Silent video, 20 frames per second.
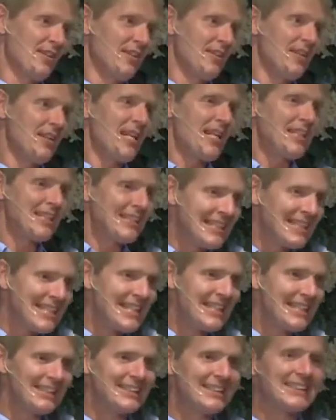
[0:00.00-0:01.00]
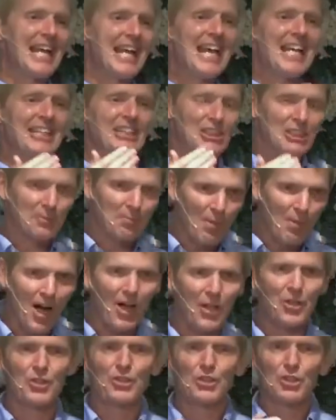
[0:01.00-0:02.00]
needs a
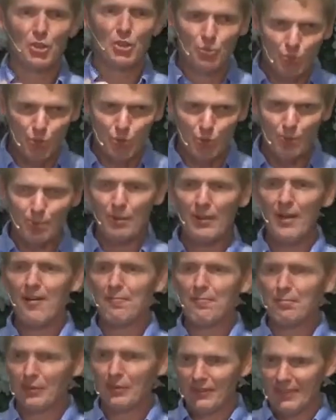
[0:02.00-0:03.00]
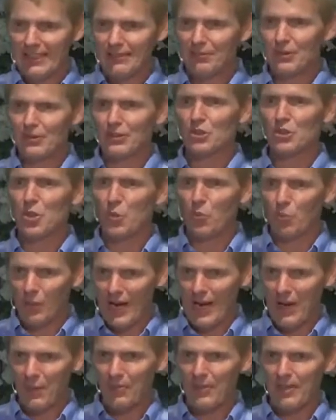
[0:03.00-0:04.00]
smaller group of believers
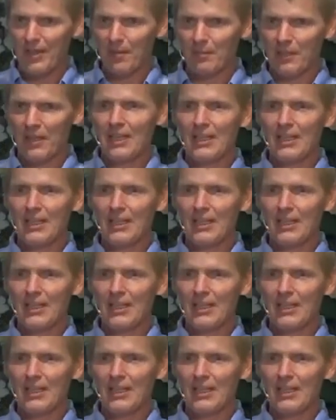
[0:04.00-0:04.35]
around them